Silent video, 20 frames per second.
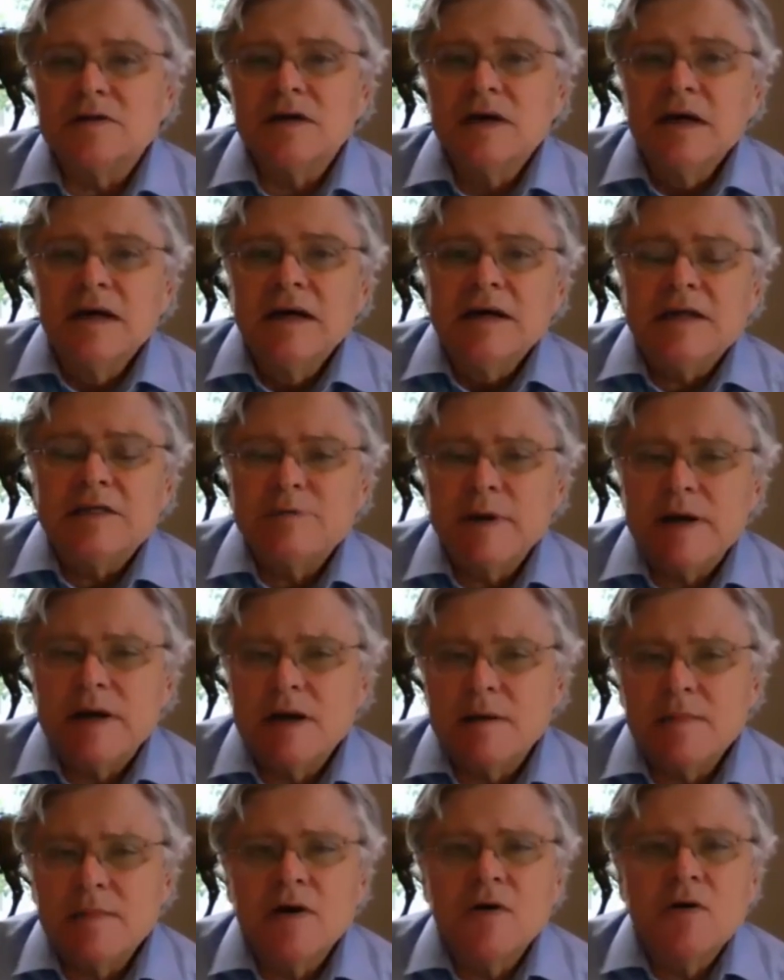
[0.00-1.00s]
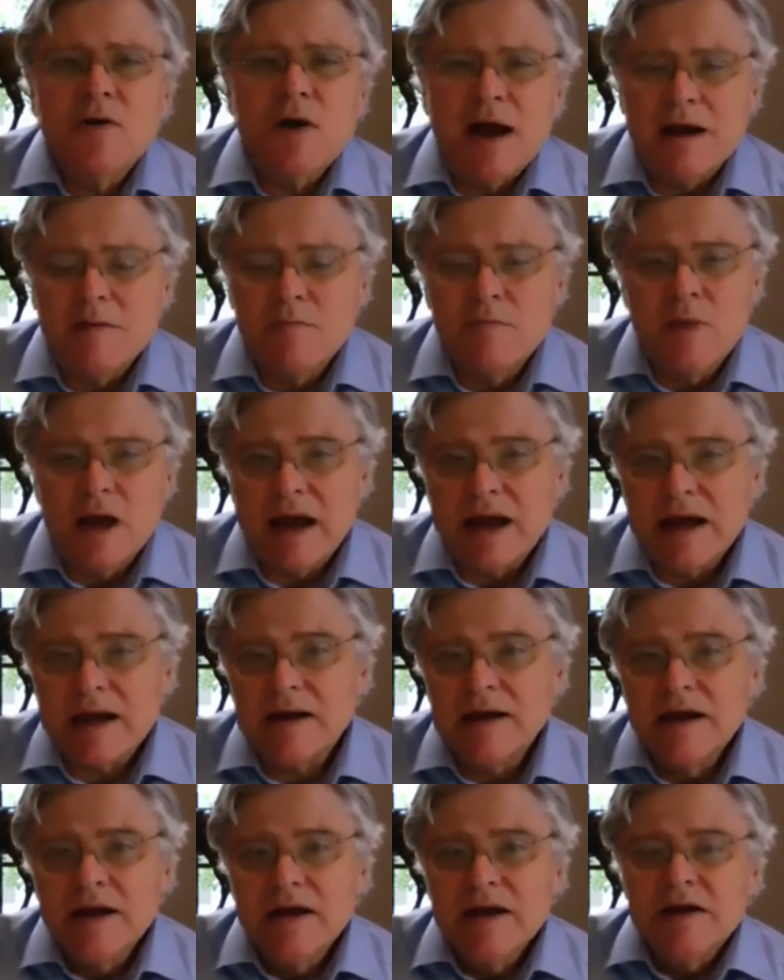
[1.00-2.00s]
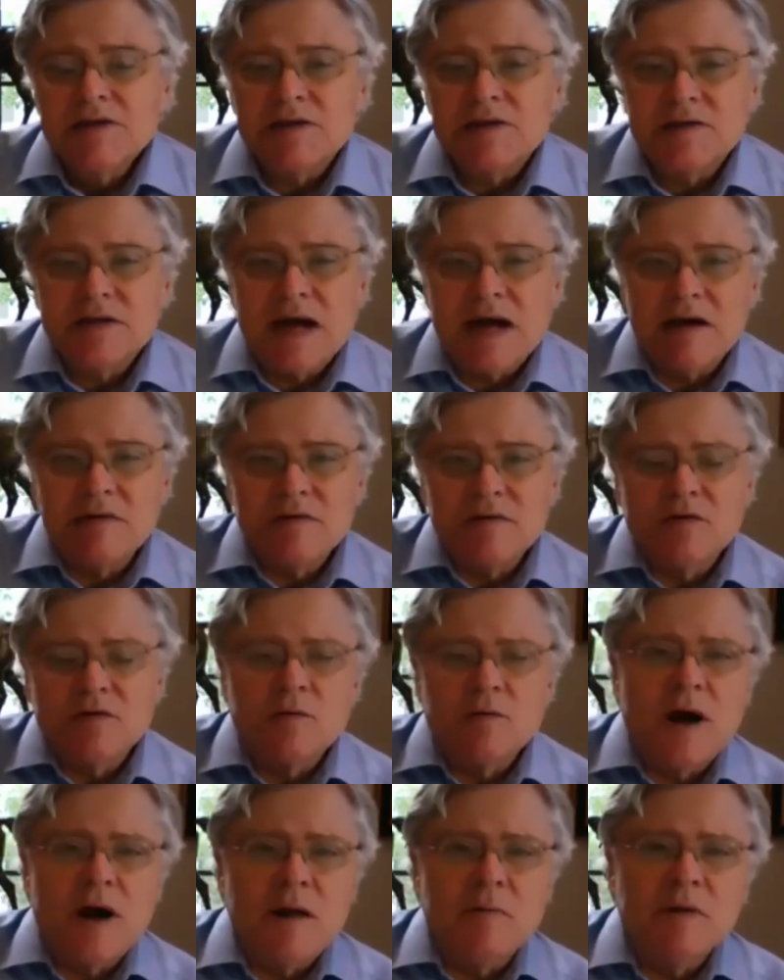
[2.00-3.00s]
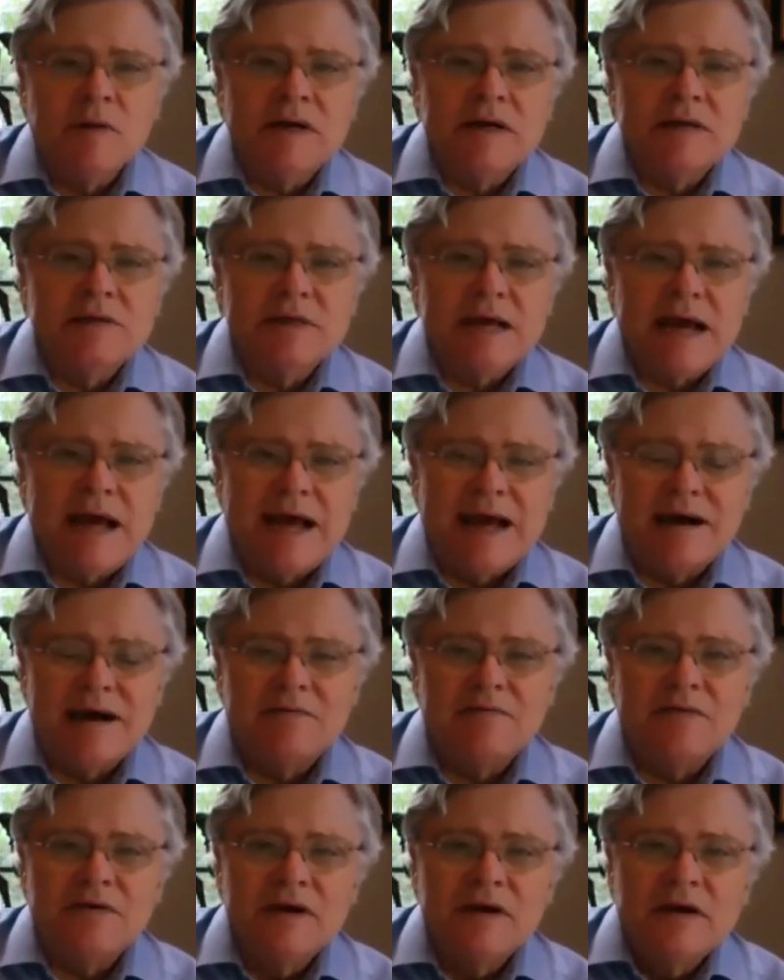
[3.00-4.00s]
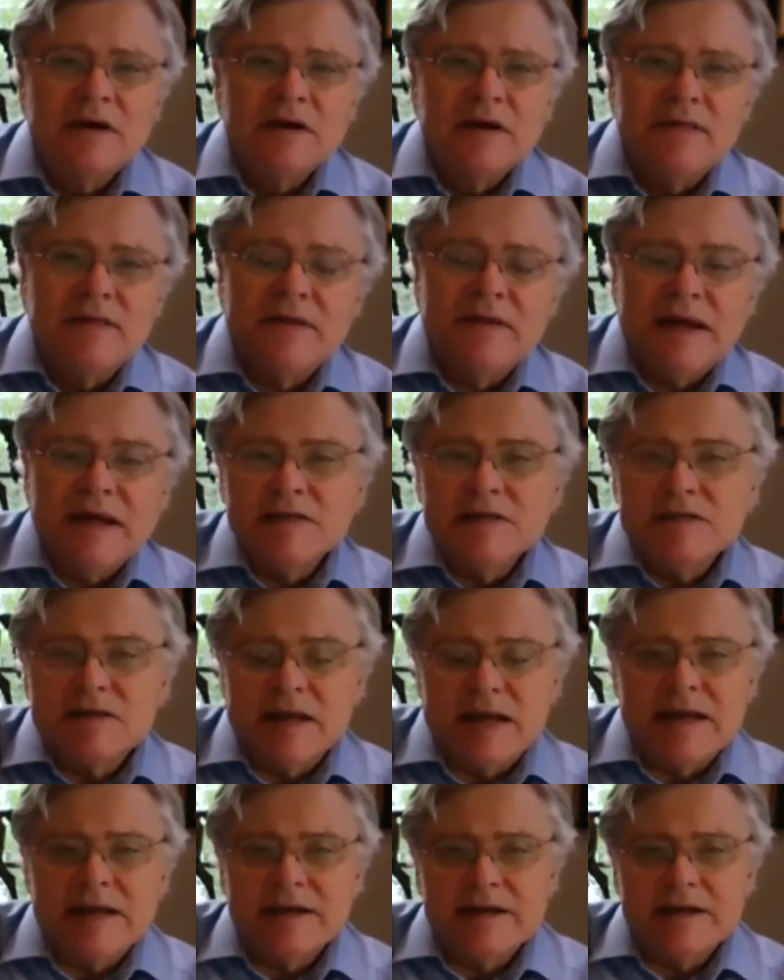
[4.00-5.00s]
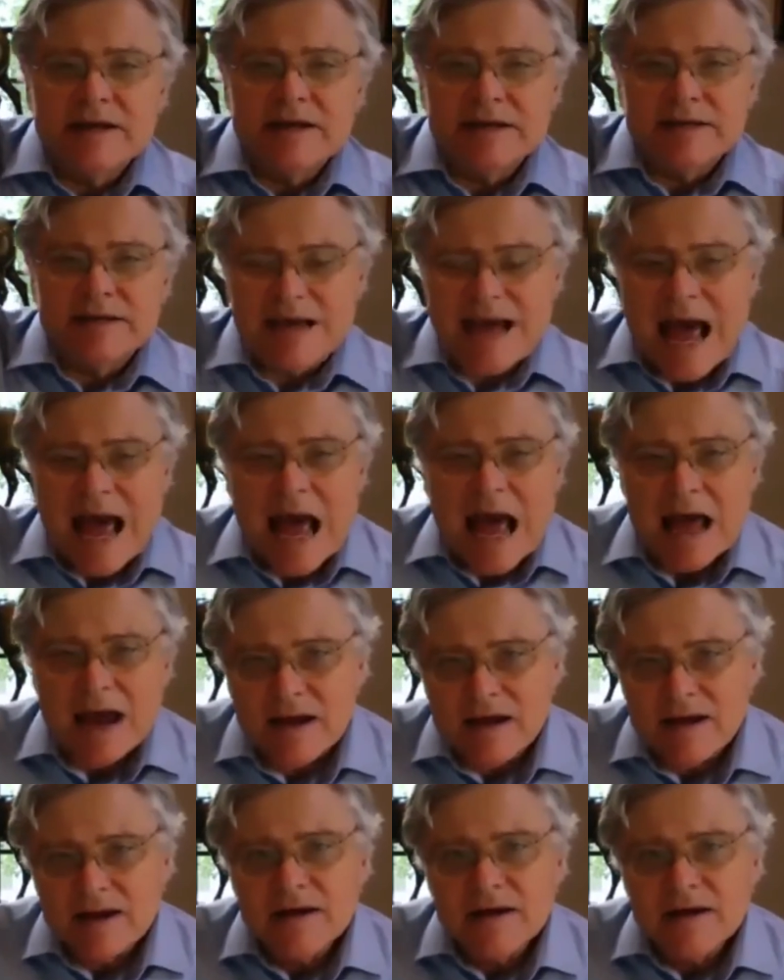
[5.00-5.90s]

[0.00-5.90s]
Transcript: It's become a grab bag. So now the Republicans have things they can attack